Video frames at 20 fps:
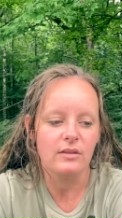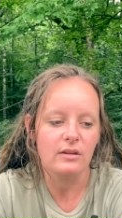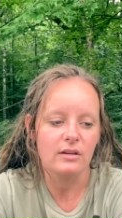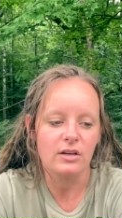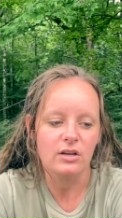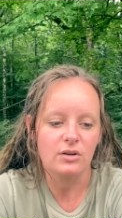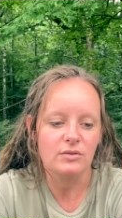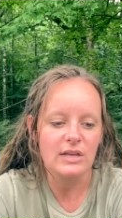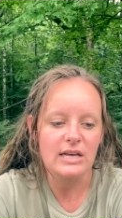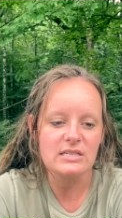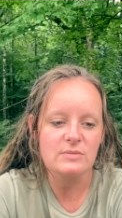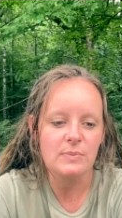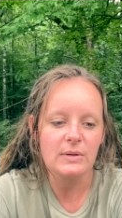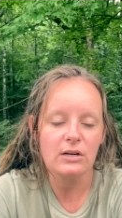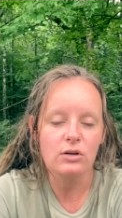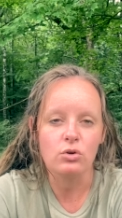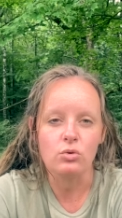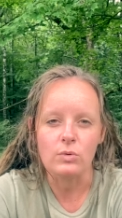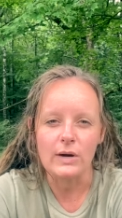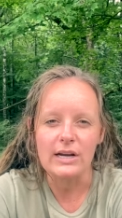You know, that's been
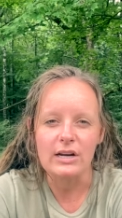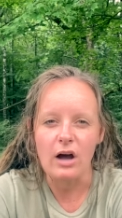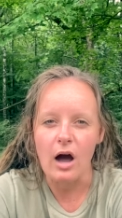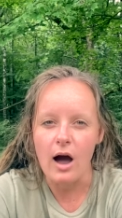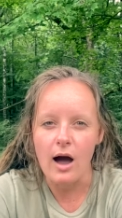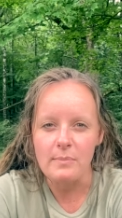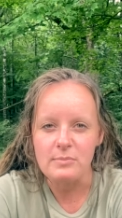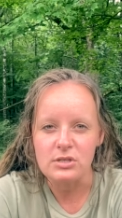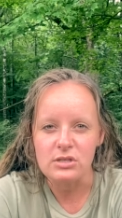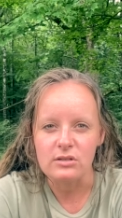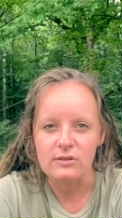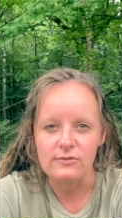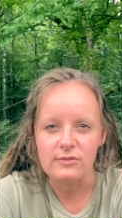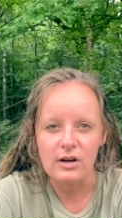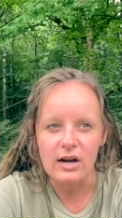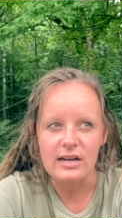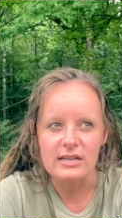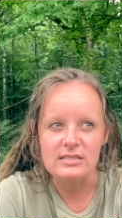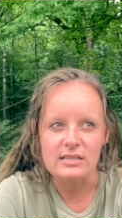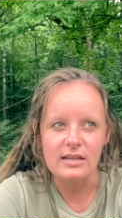a great option
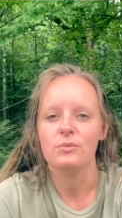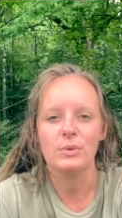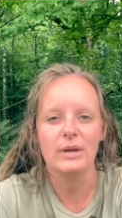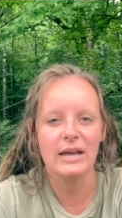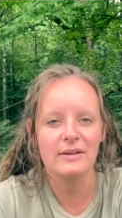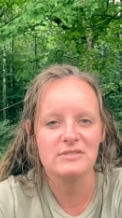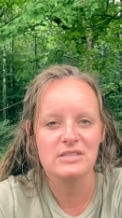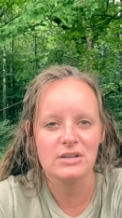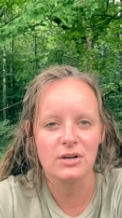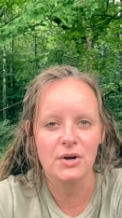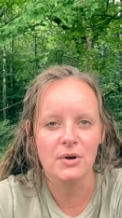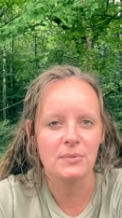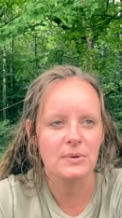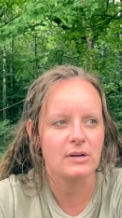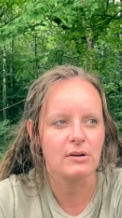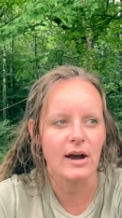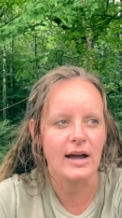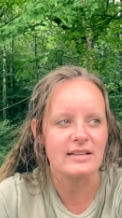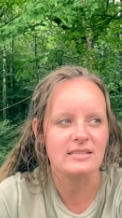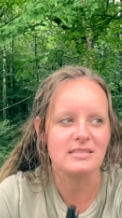for us. Like, we have zero
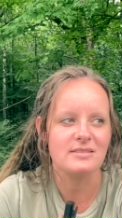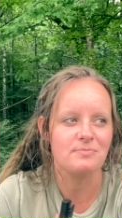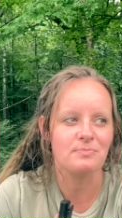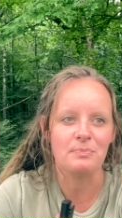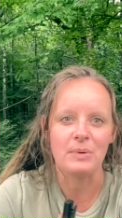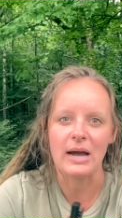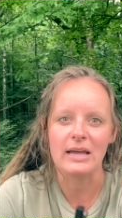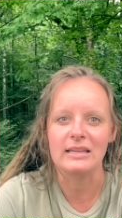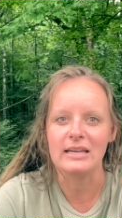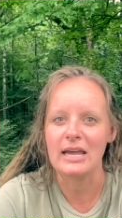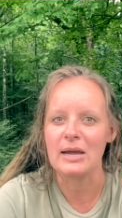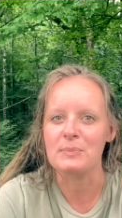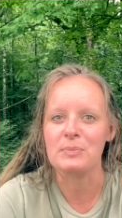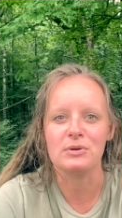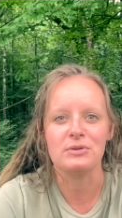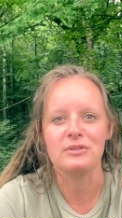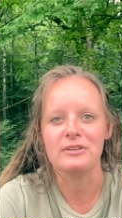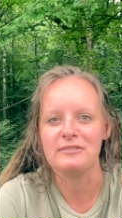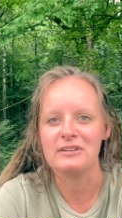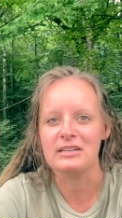regrets buying the
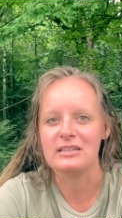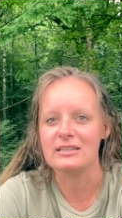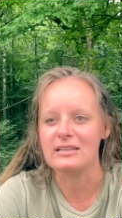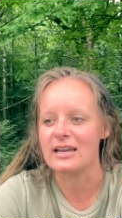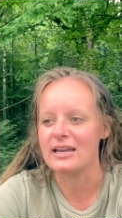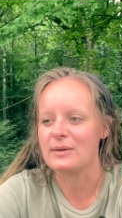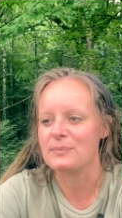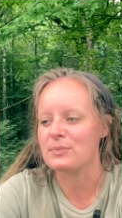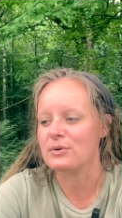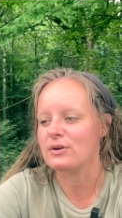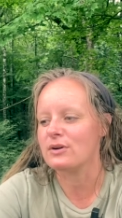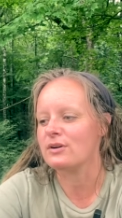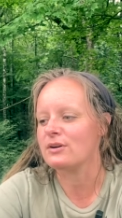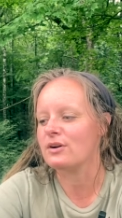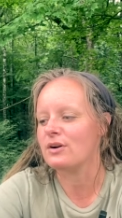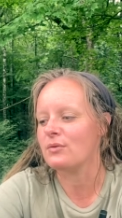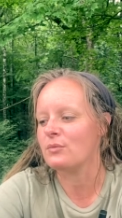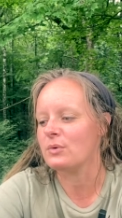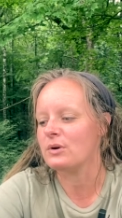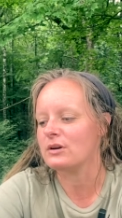camper, living in the
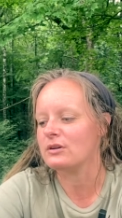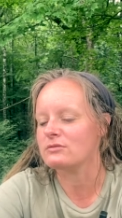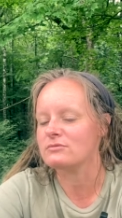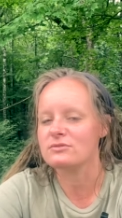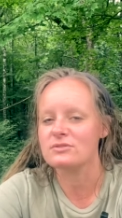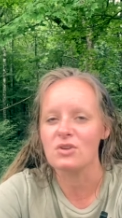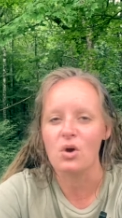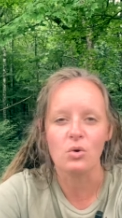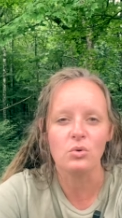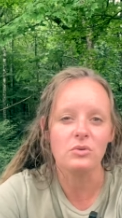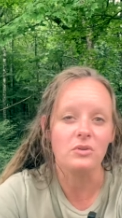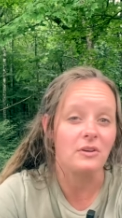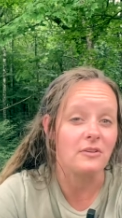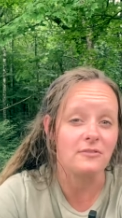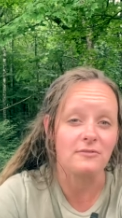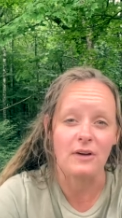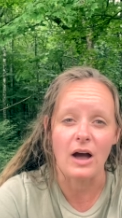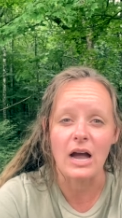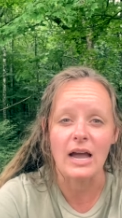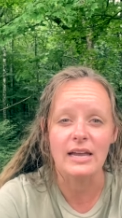camper. We're totally
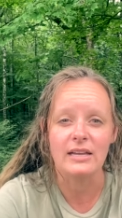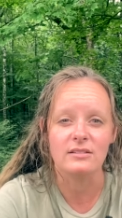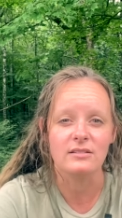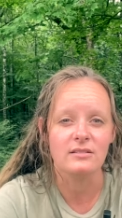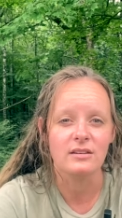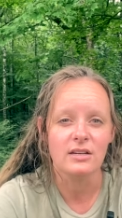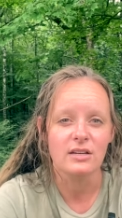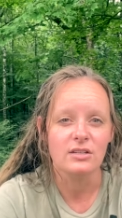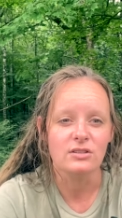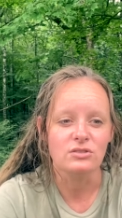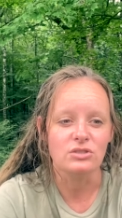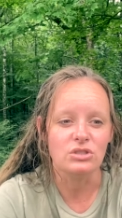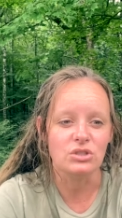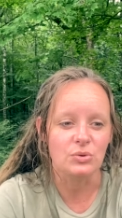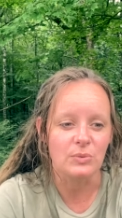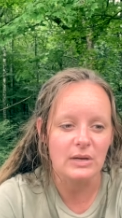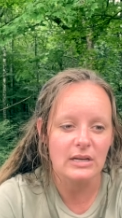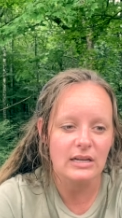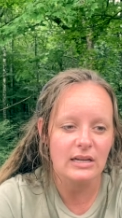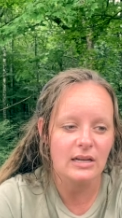fine
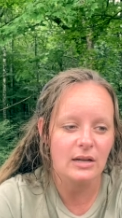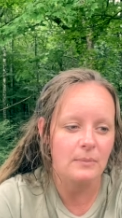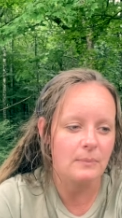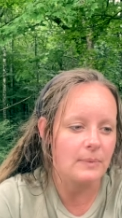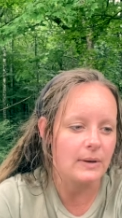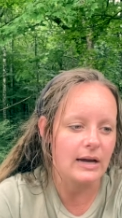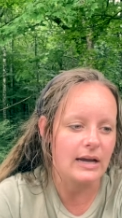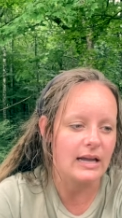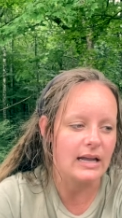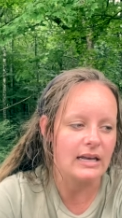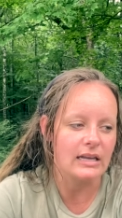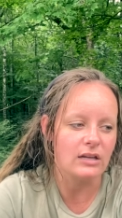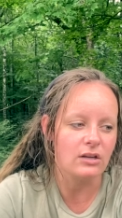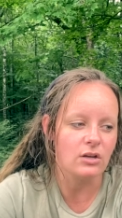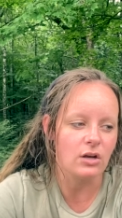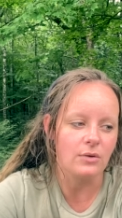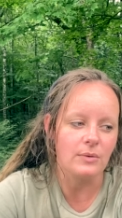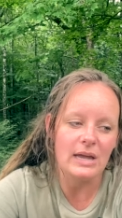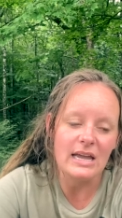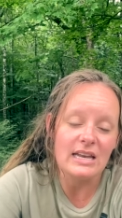doing it, but you
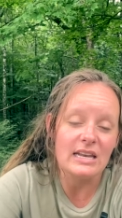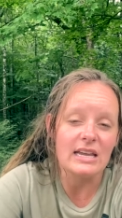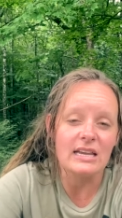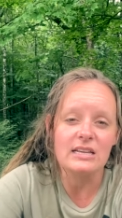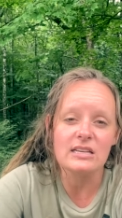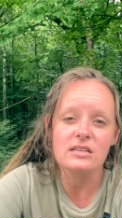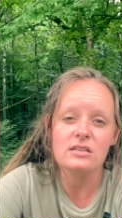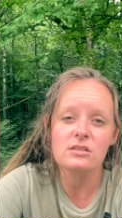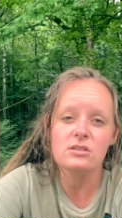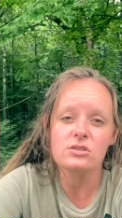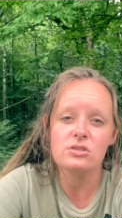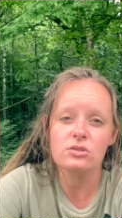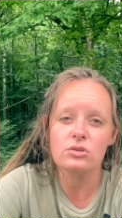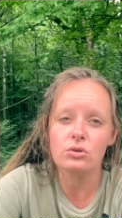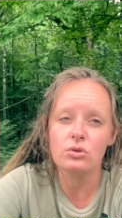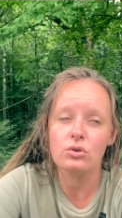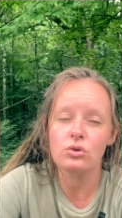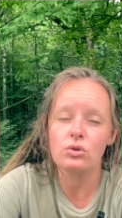know, it is